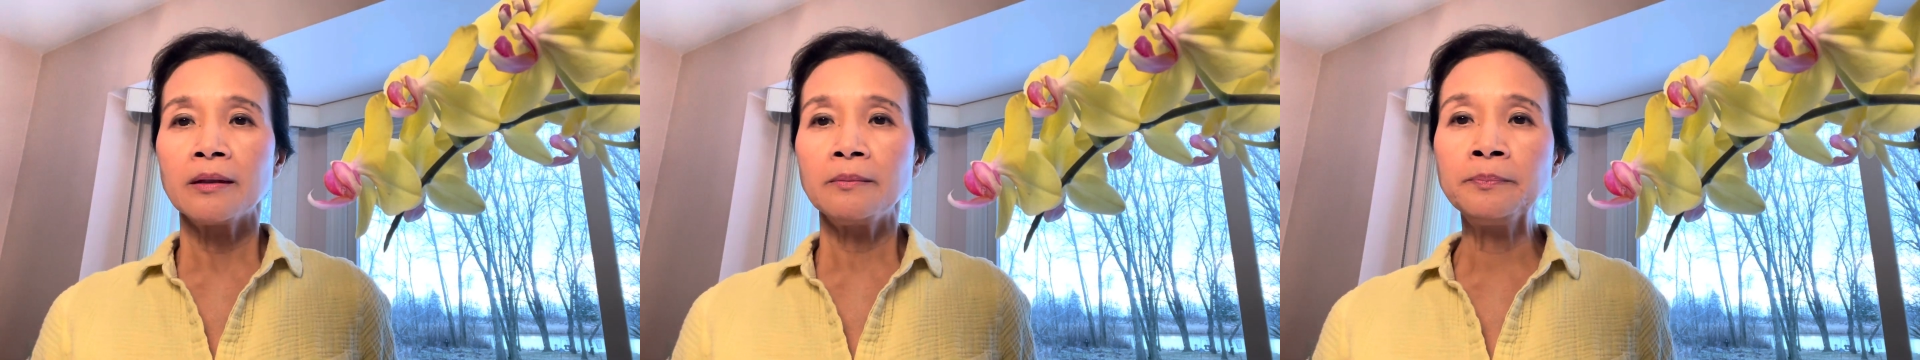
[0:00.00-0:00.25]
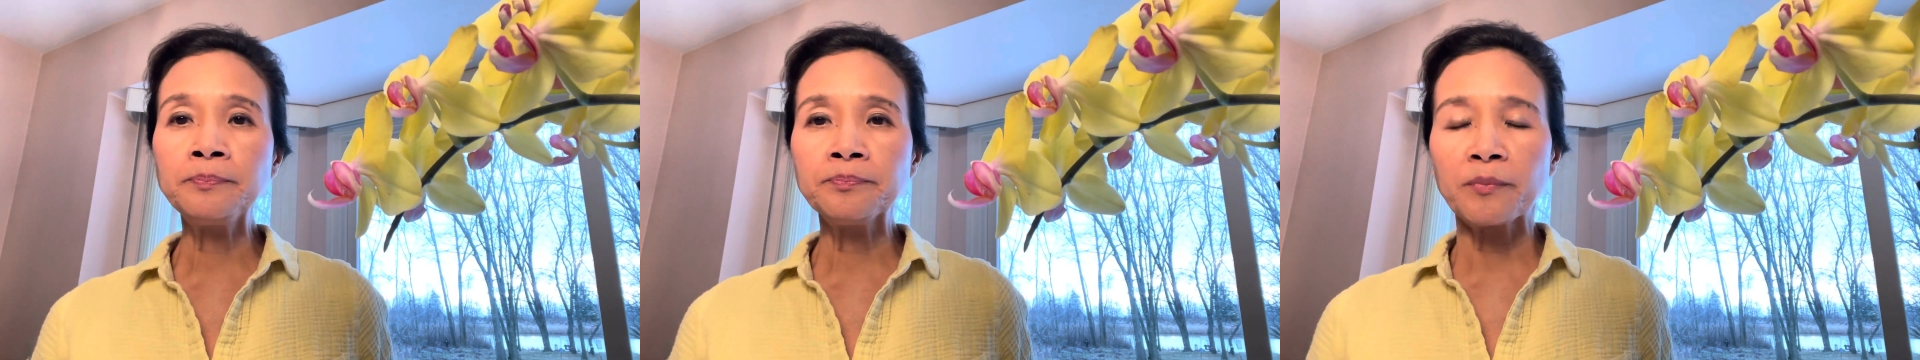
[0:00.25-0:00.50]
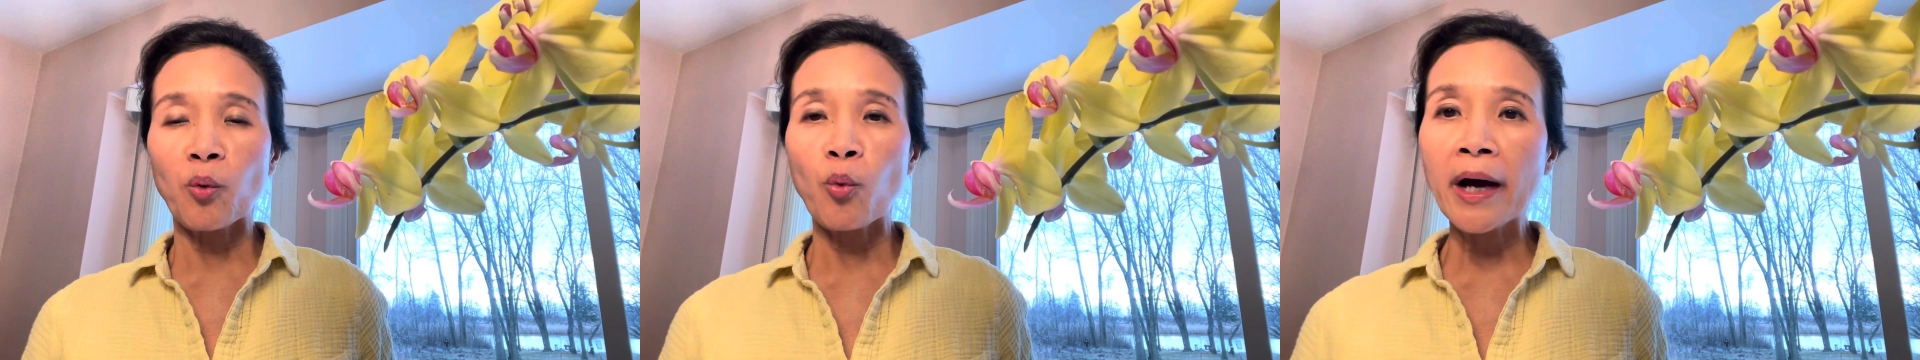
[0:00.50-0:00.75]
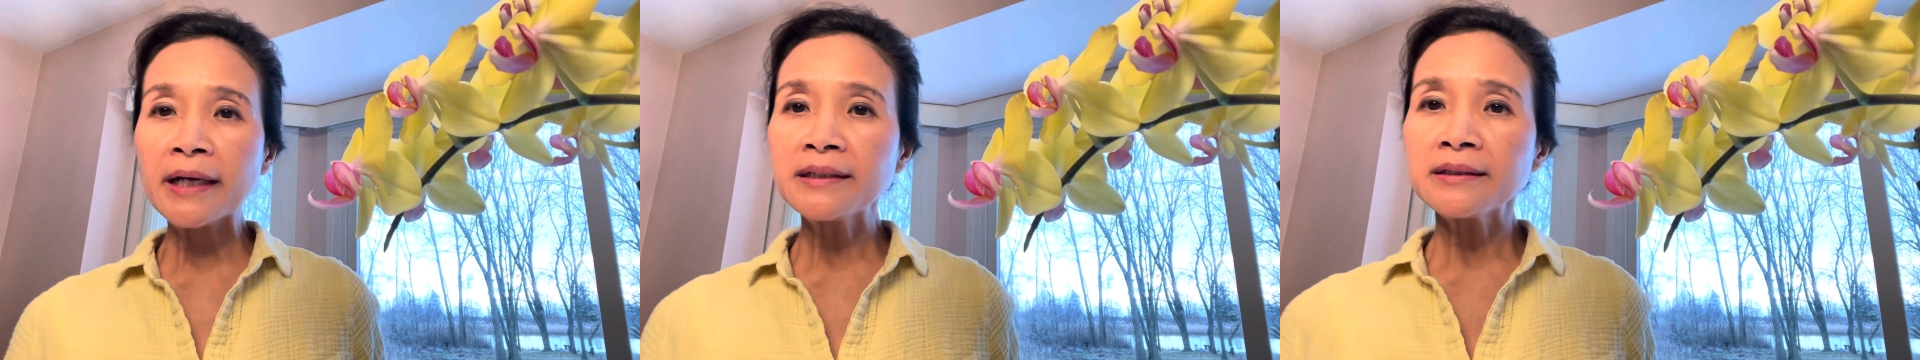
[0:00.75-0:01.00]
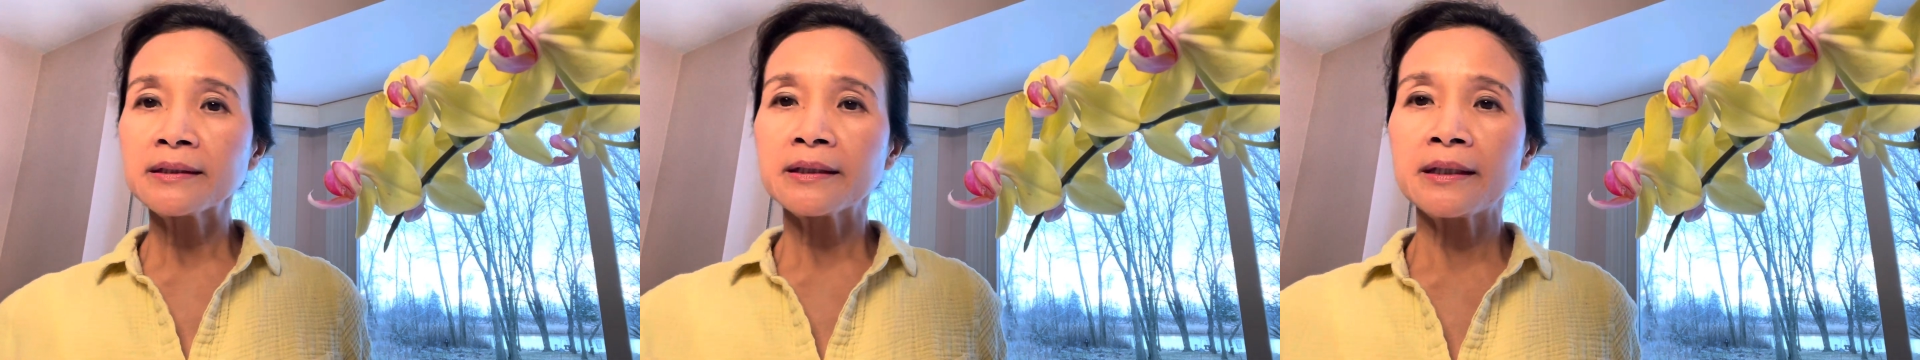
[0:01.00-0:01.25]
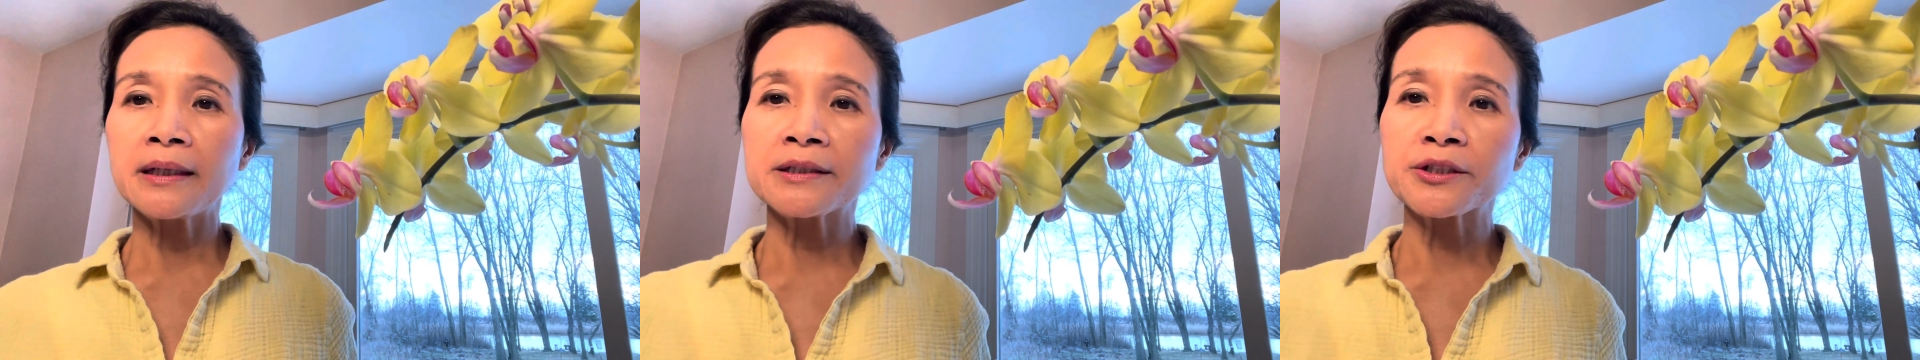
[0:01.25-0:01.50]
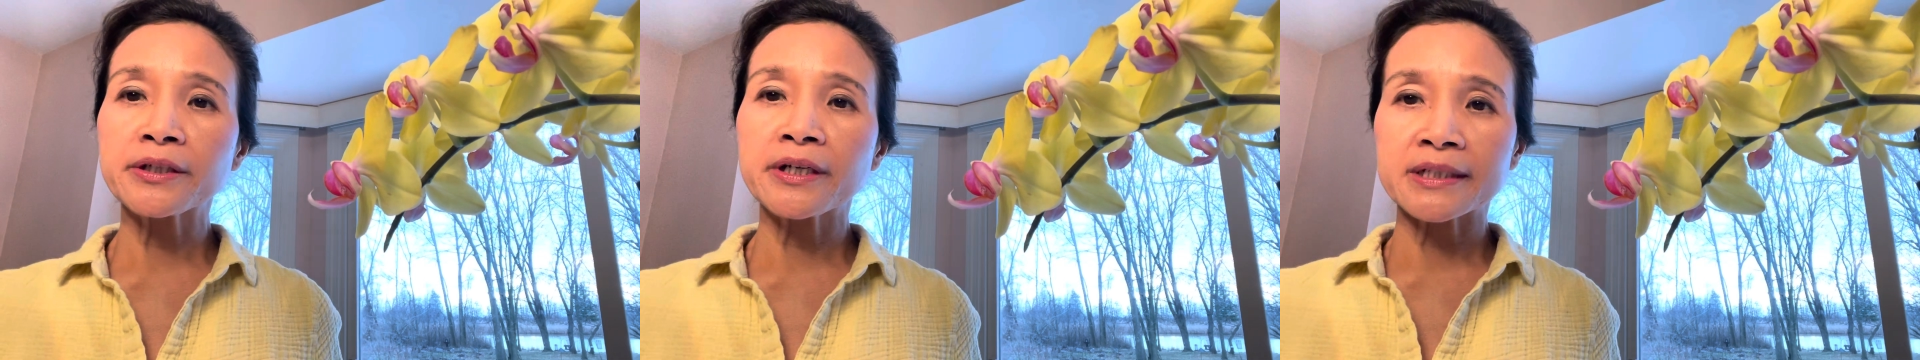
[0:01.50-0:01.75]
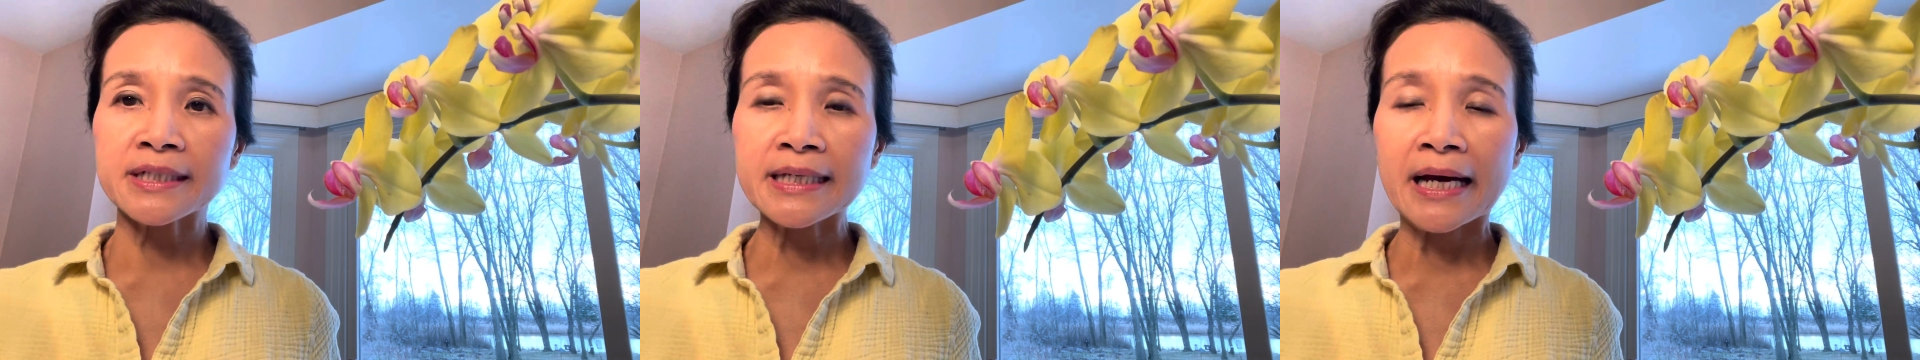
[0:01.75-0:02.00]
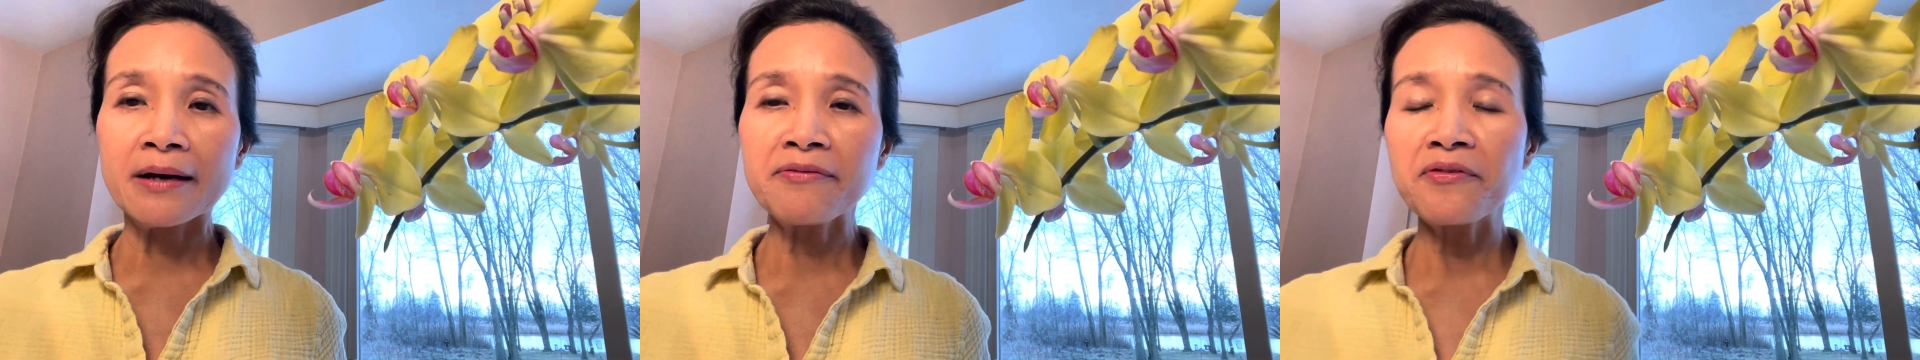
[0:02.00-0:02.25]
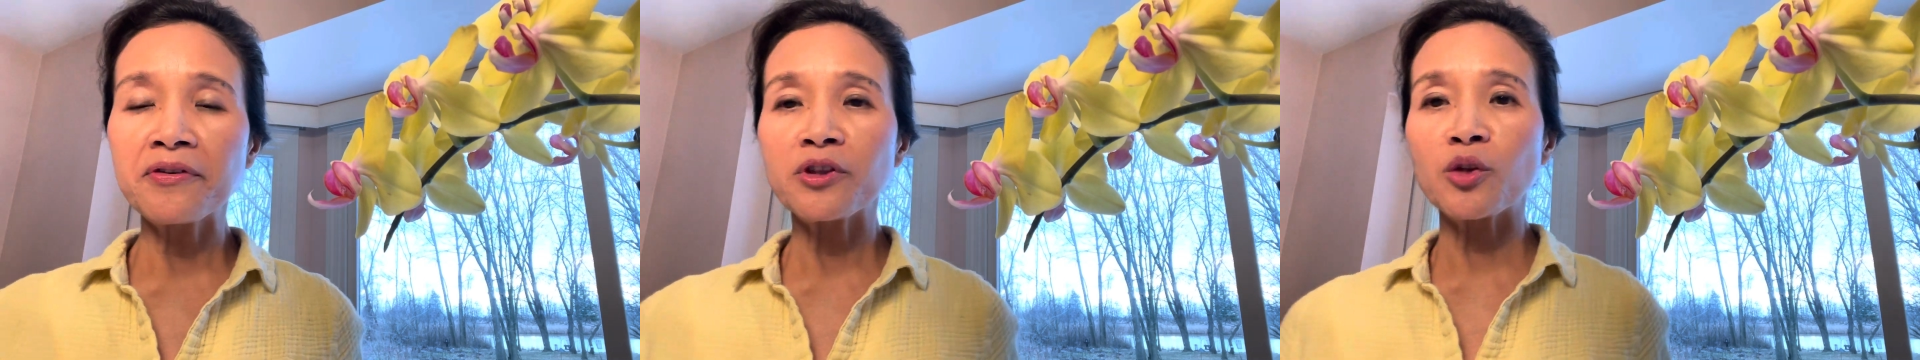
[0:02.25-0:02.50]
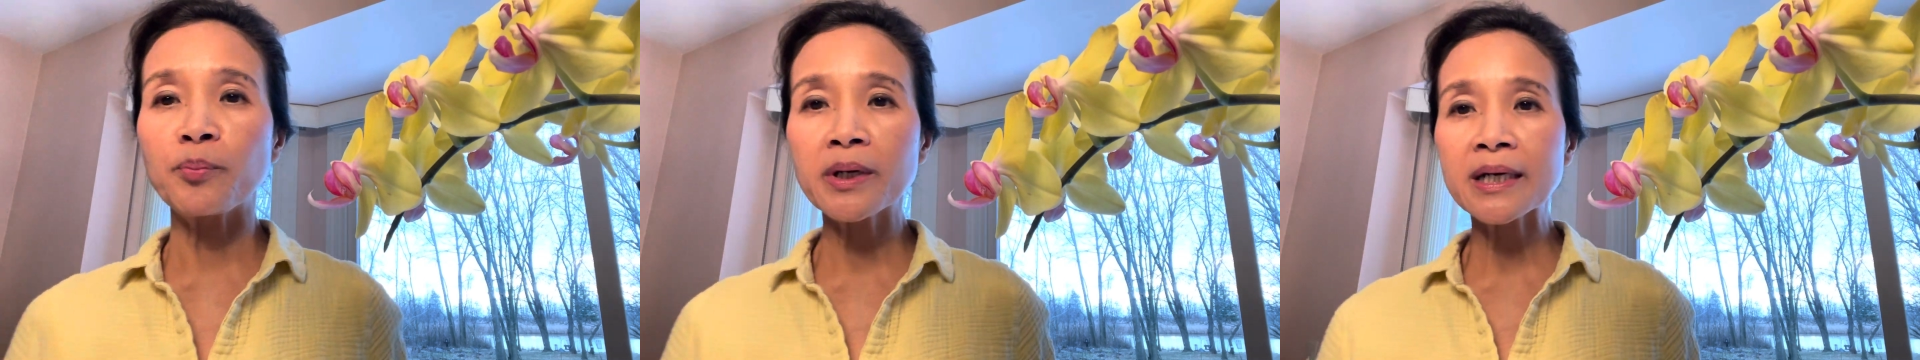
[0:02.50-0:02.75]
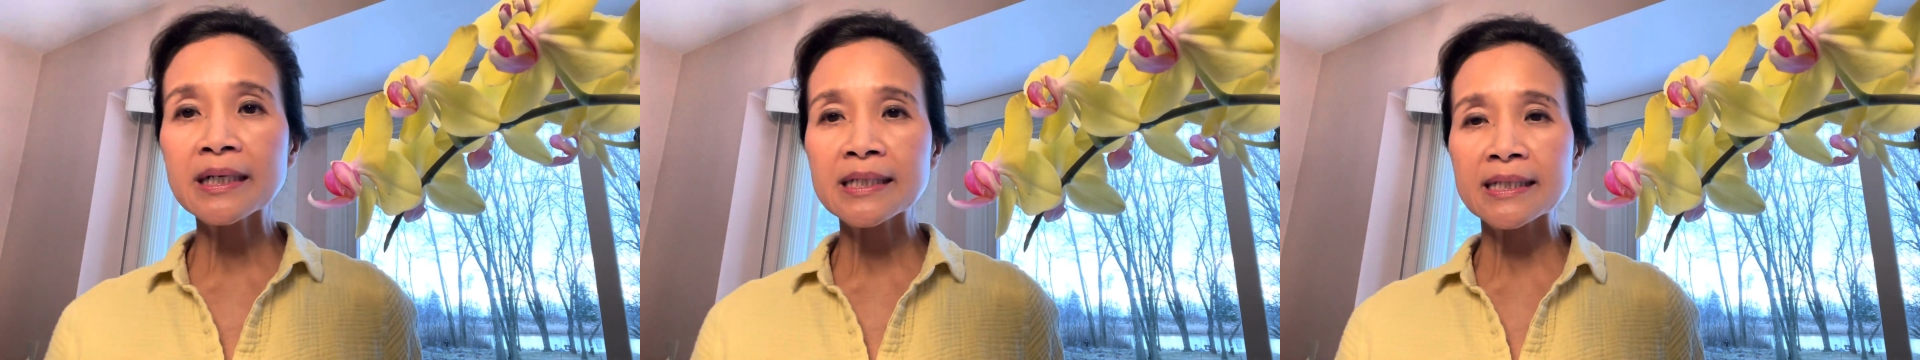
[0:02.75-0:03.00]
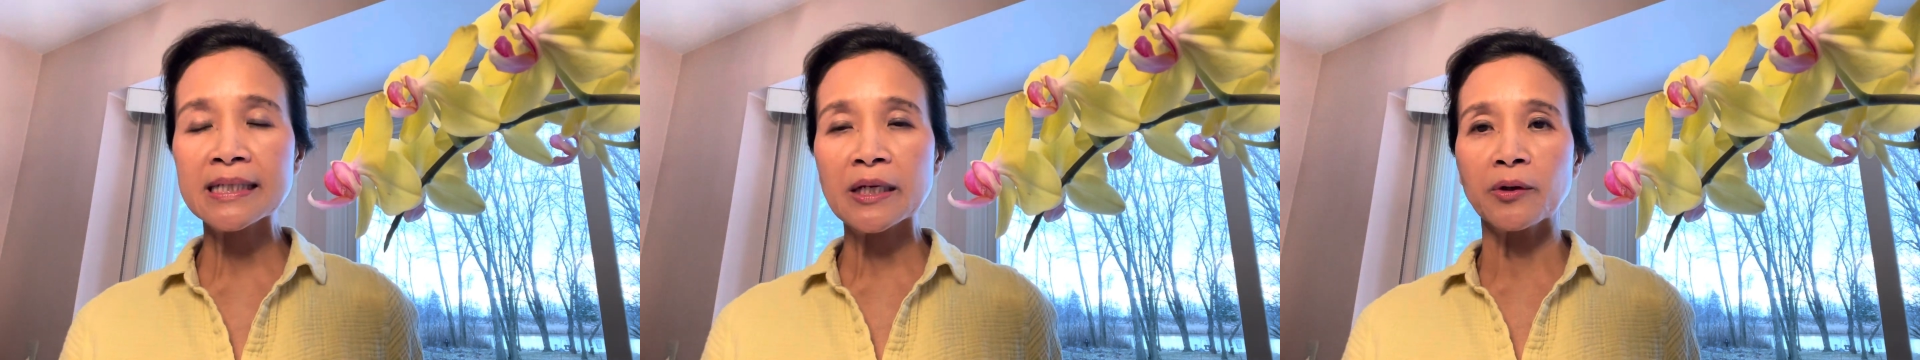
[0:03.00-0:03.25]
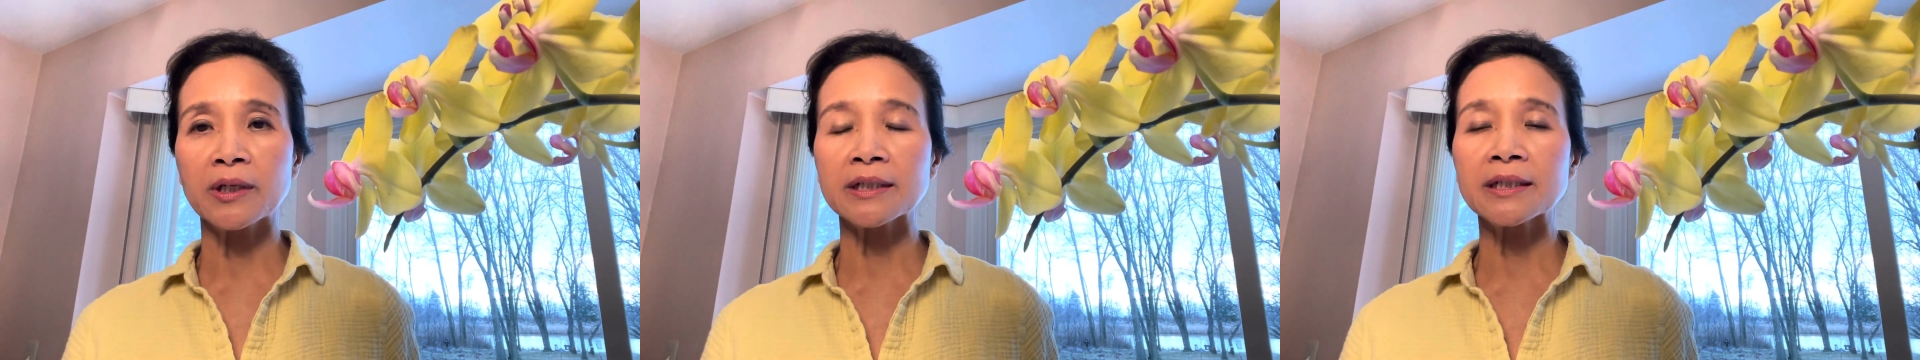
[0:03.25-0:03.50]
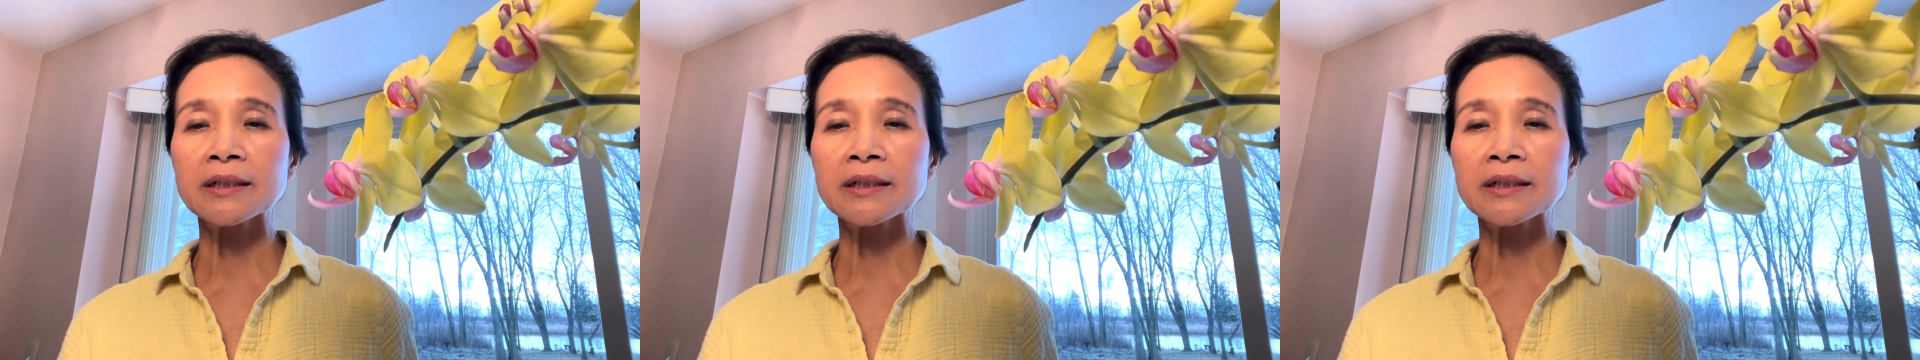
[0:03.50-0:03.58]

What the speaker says: One is Gustav, the bookseller.